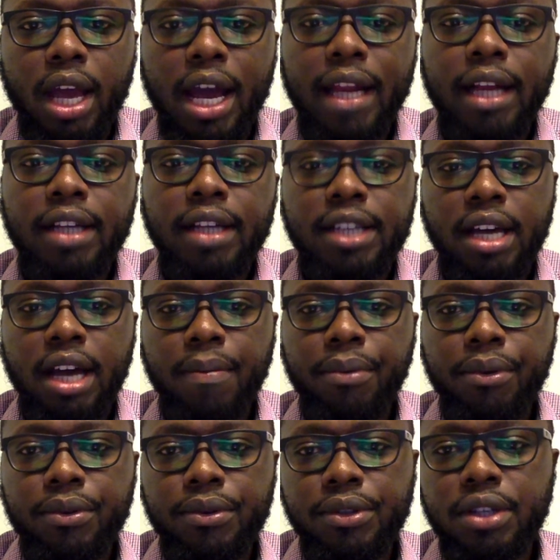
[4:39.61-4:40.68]
Analytical
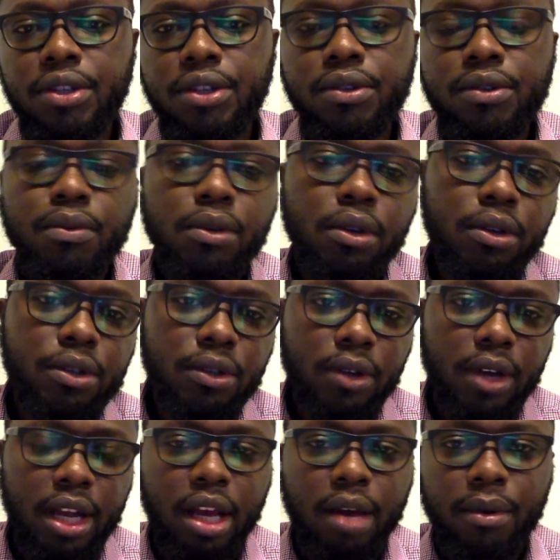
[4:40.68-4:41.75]
procedures will
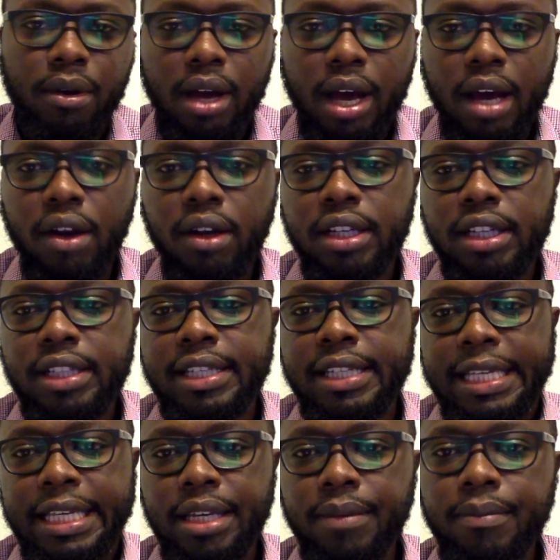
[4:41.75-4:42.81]
also enable our audit
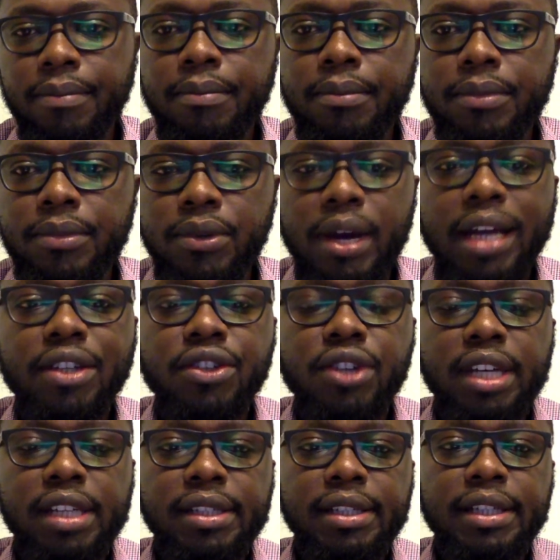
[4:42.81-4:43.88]
team to
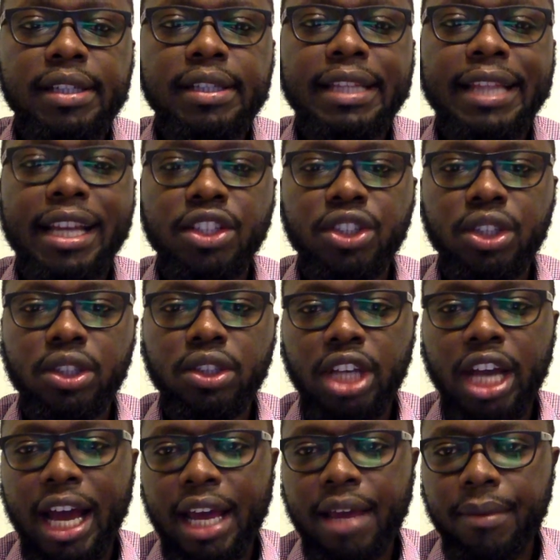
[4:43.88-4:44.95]
address the nature,
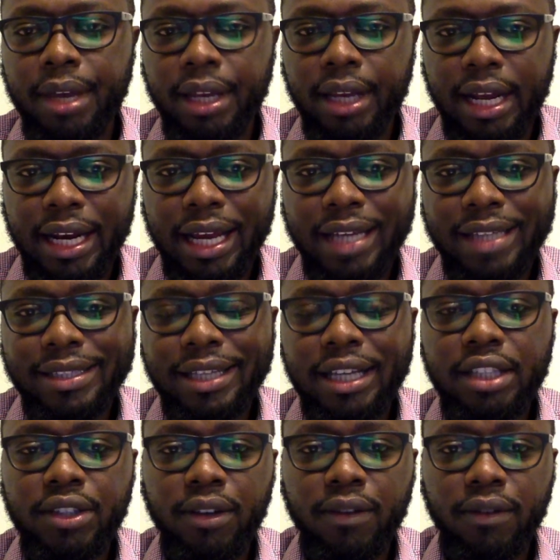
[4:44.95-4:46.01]
timing, and
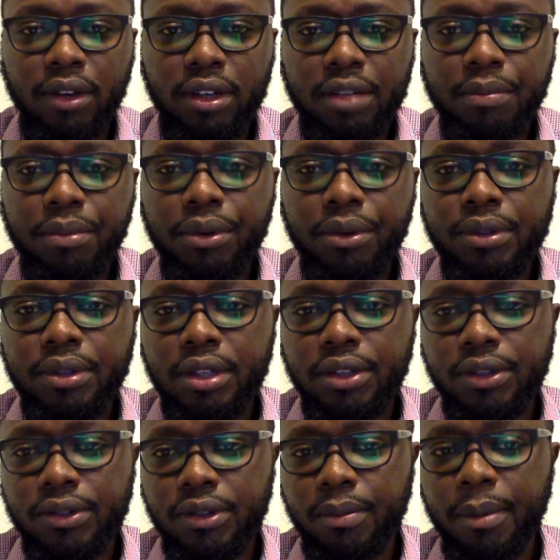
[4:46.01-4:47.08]
extent of audit
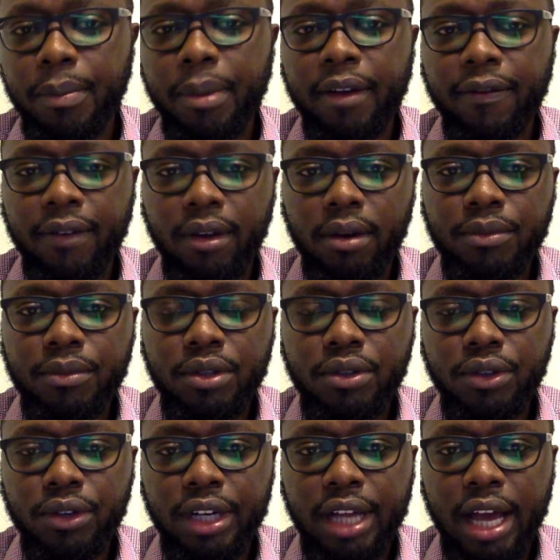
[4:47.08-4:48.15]
procedures to be performed
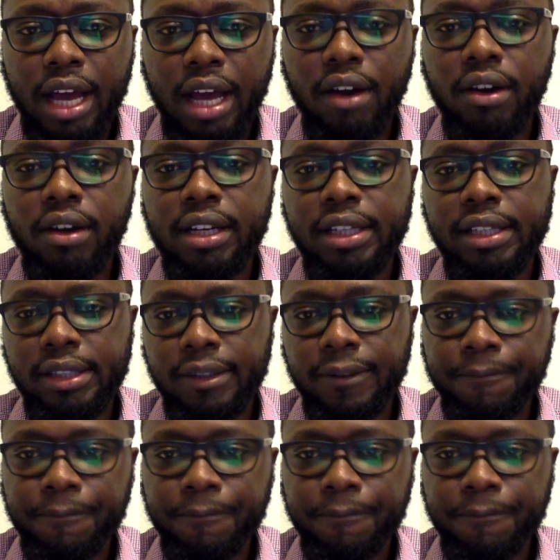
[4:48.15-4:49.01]
during our audit.